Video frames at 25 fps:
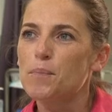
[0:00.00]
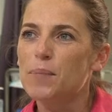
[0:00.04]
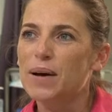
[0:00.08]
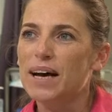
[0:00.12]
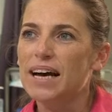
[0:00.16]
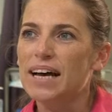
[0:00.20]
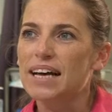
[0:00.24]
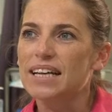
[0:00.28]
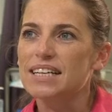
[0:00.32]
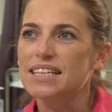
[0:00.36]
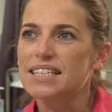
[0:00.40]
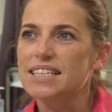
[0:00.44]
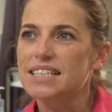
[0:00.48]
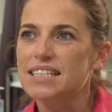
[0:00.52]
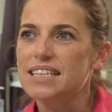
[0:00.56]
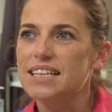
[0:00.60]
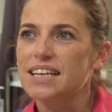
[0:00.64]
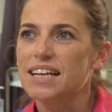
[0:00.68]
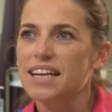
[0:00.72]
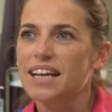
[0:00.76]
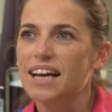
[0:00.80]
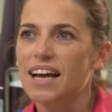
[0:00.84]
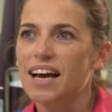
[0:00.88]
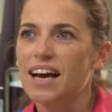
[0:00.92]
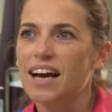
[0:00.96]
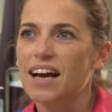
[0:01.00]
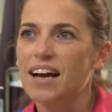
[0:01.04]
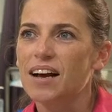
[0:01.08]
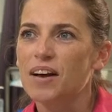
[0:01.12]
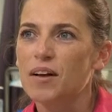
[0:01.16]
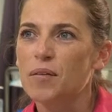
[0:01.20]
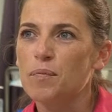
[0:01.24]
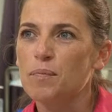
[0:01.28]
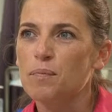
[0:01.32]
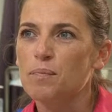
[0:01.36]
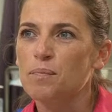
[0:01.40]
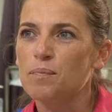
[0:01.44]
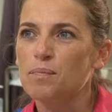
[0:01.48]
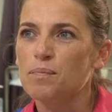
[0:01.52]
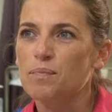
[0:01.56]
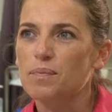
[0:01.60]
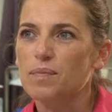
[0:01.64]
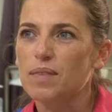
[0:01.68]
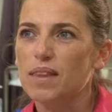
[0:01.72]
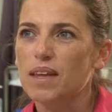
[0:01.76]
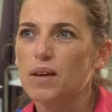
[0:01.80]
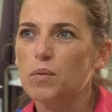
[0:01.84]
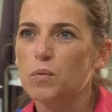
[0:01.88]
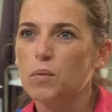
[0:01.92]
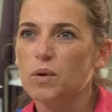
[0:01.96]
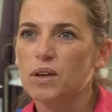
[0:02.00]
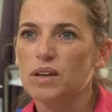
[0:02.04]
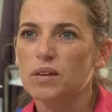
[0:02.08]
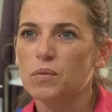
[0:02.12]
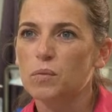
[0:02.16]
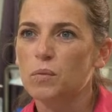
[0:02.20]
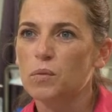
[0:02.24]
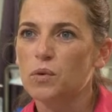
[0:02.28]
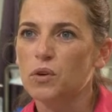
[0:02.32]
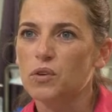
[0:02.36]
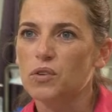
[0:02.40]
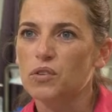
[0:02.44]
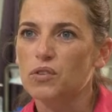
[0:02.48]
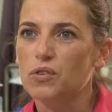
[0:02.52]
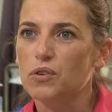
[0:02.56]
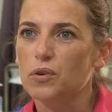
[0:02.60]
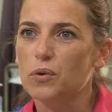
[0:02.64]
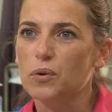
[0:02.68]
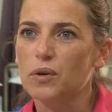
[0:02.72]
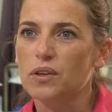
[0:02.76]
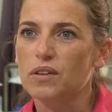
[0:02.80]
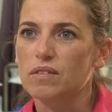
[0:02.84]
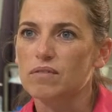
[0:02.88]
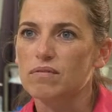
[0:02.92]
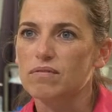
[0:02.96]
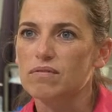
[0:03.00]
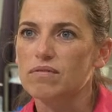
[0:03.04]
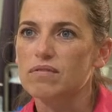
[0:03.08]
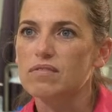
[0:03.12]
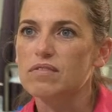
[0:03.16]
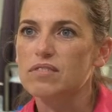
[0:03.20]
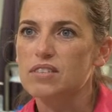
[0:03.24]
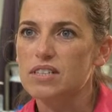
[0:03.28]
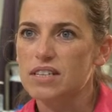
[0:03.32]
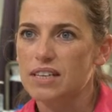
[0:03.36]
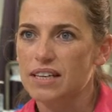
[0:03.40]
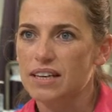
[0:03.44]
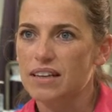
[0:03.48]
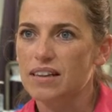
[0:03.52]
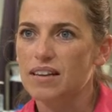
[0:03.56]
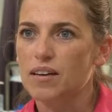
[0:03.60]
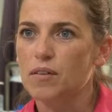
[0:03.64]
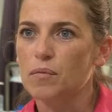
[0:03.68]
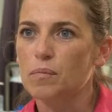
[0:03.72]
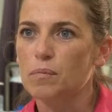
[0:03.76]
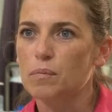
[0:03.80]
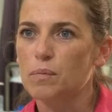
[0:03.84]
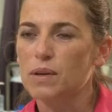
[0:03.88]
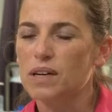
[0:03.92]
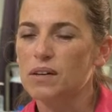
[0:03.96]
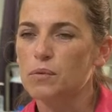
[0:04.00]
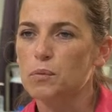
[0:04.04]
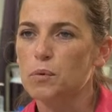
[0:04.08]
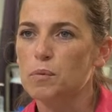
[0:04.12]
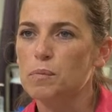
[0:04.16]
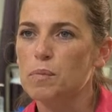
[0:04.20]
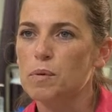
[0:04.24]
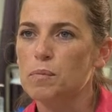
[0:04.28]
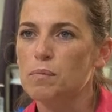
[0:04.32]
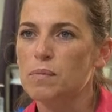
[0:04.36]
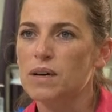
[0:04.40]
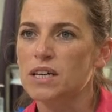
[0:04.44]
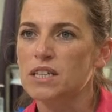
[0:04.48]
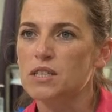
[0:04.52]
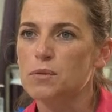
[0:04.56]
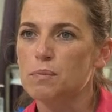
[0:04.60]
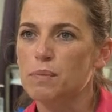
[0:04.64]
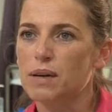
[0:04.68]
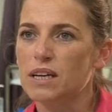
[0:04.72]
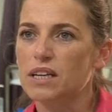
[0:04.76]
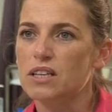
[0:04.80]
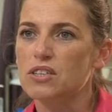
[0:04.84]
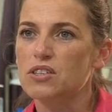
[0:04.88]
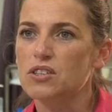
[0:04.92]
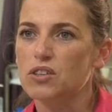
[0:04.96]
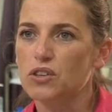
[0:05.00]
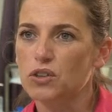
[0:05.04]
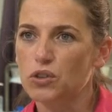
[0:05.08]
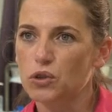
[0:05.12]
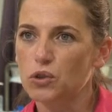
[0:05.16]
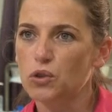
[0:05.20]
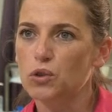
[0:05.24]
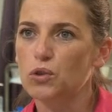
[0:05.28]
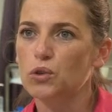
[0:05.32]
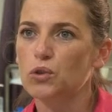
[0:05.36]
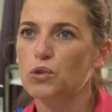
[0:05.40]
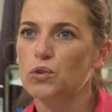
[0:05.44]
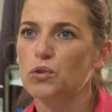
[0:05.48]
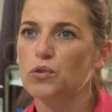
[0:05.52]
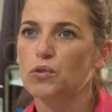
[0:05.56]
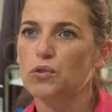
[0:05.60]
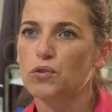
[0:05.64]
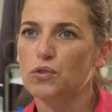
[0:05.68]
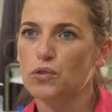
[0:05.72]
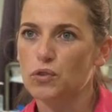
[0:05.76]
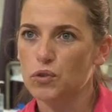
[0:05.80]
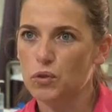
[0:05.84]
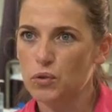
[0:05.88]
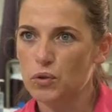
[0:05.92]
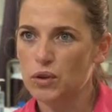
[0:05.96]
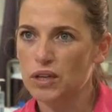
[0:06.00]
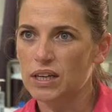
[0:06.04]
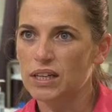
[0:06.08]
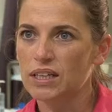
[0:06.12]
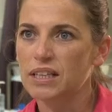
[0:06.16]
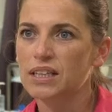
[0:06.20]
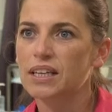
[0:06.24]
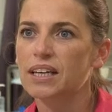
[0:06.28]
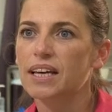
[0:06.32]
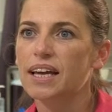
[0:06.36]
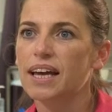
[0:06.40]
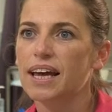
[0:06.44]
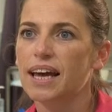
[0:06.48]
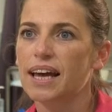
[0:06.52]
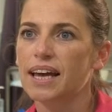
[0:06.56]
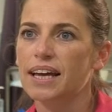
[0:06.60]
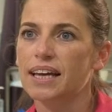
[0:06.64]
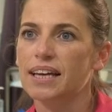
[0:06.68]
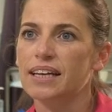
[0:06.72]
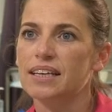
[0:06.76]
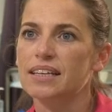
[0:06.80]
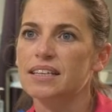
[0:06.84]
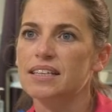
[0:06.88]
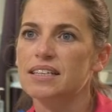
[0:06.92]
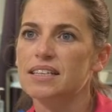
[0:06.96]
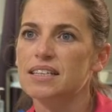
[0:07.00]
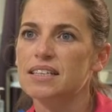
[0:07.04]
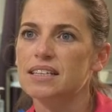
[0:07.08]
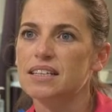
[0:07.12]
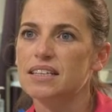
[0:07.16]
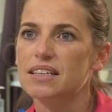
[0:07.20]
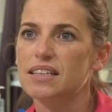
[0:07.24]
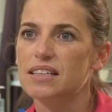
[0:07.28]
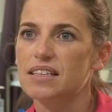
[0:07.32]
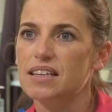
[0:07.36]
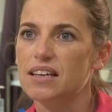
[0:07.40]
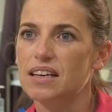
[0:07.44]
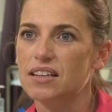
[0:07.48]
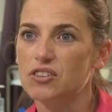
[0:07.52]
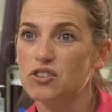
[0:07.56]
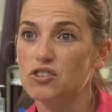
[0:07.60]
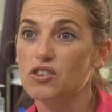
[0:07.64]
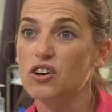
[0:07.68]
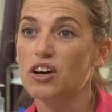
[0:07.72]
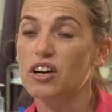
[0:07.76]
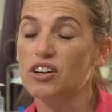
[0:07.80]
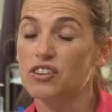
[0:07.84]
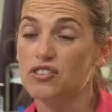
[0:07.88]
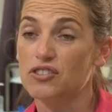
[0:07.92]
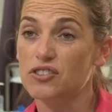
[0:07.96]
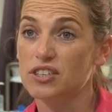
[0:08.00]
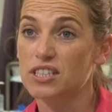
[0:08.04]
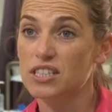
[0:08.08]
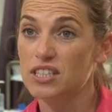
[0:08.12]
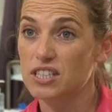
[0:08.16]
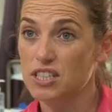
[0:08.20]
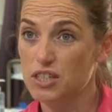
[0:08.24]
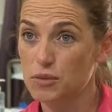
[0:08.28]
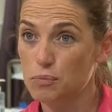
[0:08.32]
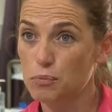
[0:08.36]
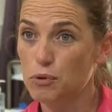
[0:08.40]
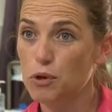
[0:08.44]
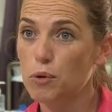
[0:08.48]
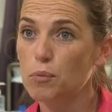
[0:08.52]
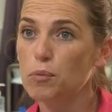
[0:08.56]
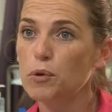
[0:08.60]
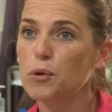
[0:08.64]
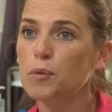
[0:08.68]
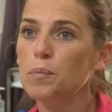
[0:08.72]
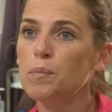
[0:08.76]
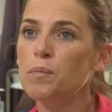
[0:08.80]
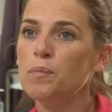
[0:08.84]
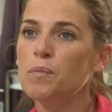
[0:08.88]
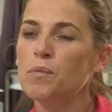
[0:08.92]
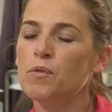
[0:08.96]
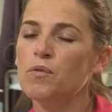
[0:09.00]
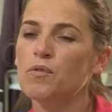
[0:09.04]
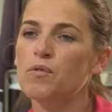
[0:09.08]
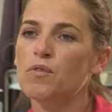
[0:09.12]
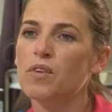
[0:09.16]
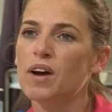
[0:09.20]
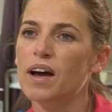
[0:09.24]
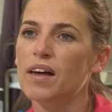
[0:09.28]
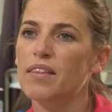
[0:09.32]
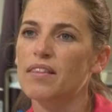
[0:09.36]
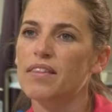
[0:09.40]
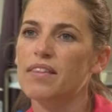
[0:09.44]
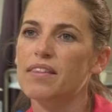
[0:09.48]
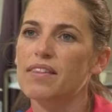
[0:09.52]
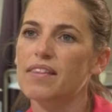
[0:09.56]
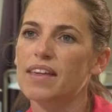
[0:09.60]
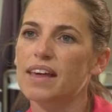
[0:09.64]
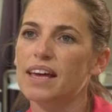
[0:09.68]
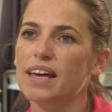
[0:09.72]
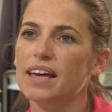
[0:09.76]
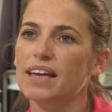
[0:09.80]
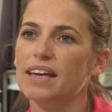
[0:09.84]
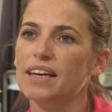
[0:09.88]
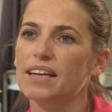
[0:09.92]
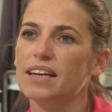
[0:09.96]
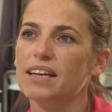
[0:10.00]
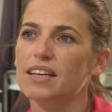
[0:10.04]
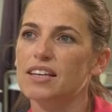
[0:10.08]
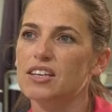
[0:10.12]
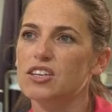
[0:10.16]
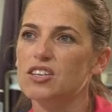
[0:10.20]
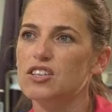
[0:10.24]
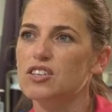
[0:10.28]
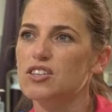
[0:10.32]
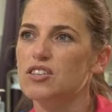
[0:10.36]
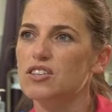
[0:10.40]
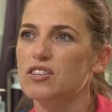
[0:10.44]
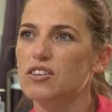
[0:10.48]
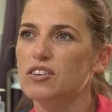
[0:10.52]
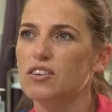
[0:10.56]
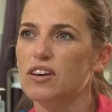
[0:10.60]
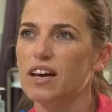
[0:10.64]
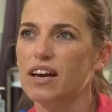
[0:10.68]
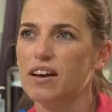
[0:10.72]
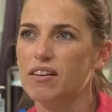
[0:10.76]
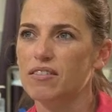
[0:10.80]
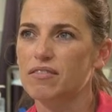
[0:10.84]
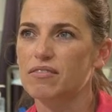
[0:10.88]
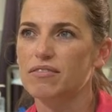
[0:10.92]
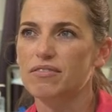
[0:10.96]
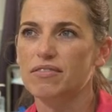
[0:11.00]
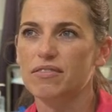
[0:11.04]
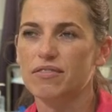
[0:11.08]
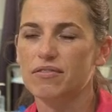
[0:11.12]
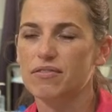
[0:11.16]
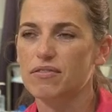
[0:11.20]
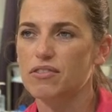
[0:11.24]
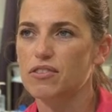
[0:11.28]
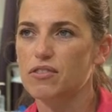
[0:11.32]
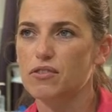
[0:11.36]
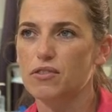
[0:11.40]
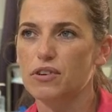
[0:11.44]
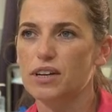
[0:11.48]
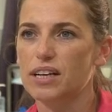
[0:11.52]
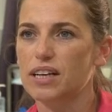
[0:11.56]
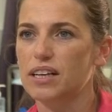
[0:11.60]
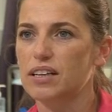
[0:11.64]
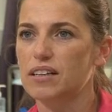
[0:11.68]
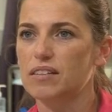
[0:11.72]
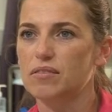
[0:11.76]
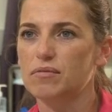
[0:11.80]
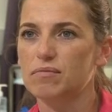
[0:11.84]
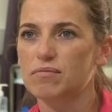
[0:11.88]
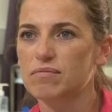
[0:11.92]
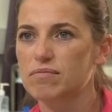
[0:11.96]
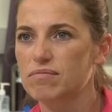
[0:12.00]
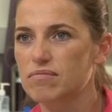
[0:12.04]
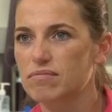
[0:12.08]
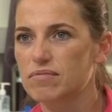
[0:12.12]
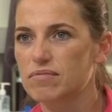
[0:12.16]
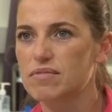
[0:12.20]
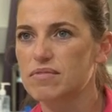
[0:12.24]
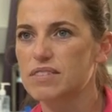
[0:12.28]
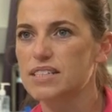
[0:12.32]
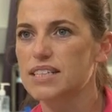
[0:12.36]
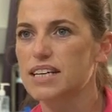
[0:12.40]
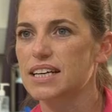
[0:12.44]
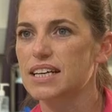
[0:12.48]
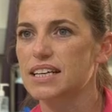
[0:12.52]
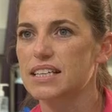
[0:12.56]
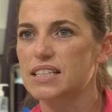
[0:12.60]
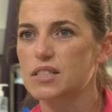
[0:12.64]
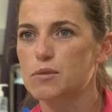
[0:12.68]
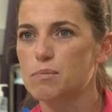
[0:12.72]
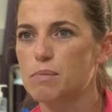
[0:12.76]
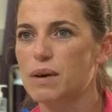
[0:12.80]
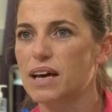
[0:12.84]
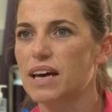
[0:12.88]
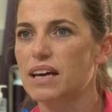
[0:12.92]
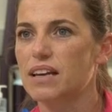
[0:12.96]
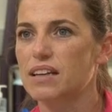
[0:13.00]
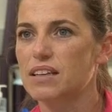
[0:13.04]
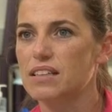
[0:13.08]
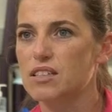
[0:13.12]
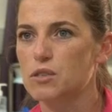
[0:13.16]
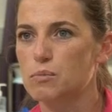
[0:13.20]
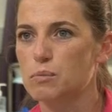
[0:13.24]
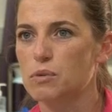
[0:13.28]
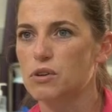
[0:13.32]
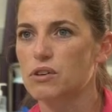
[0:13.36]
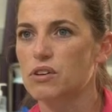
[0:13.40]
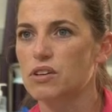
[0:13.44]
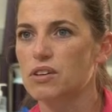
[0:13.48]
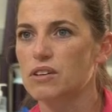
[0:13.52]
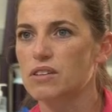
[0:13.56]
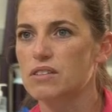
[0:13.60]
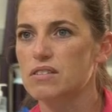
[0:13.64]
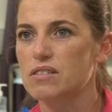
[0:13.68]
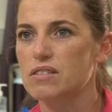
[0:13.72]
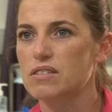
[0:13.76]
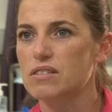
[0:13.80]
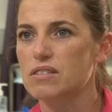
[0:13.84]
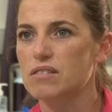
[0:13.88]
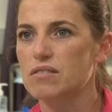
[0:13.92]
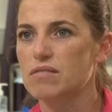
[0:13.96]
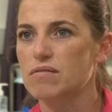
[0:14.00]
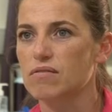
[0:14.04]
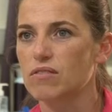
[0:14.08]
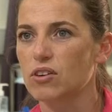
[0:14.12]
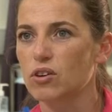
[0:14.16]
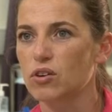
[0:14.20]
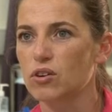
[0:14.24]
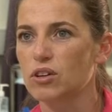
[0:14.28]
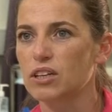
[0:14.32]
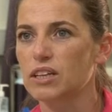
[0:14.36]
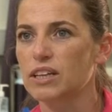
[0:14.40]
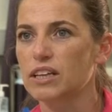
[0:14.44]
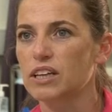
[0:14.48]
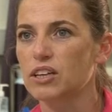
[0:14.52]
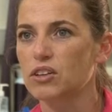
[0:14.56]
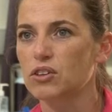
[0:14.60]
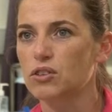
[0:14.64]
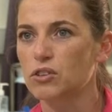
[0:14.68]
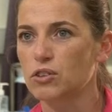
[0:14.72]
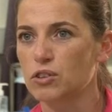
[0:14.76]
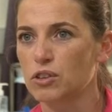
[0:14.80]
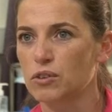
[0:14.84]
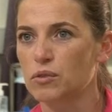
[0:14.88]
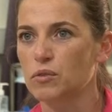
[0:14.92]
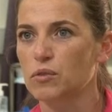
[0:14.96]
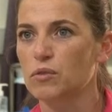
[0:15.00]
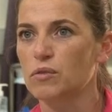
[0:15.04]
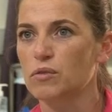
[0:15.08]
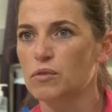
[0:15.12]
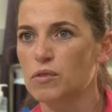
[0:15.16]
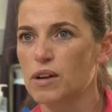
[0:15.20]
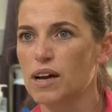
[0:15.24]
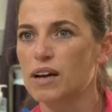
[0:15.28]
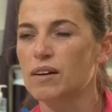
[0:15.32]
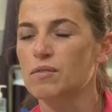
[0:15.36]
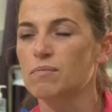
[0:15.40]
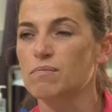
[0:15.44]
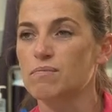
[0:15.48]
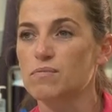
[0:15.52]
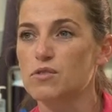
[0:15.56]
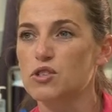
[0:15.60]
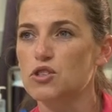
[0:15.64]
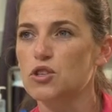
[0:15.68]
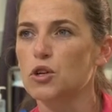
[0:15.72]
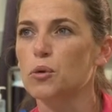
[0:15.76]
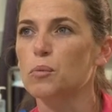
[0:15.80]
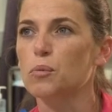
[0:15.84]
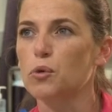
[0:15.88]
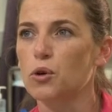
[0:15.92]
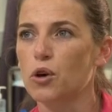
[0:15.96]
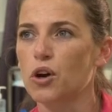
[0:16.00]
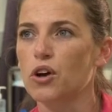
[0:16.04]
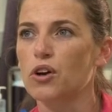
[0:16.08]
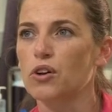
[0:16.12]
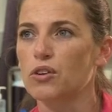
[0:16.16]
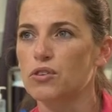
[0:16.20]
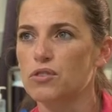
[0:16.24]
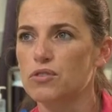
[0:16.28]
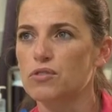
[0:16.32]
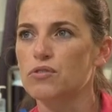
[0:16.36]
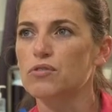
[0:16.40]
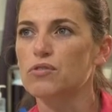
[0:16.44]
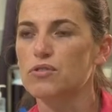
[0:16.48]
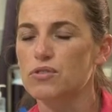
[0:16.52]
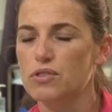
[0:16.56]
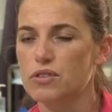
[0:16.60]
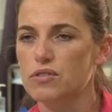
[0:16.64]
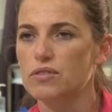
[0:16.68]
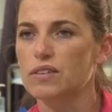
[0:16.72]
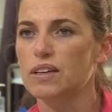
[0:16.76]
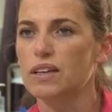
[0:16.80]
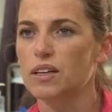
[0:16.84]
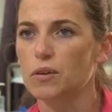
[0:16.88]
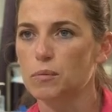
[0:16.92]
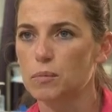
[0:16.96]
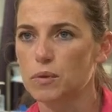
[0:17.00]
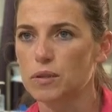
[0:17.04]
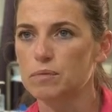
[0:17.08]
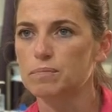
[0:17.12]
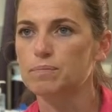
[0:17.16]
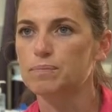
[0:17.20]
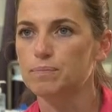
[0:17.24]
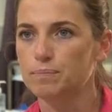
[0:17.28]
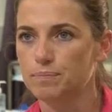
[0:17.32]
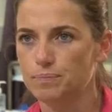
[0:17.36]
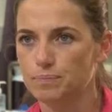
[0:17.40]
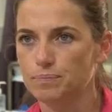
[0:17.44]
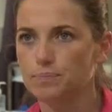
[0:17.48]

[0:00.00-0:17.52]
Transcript: but we can work through it together. But it would be much better to call sooner and try and address the problem rather than to have 3 days bad experience on clinical and stop your own development.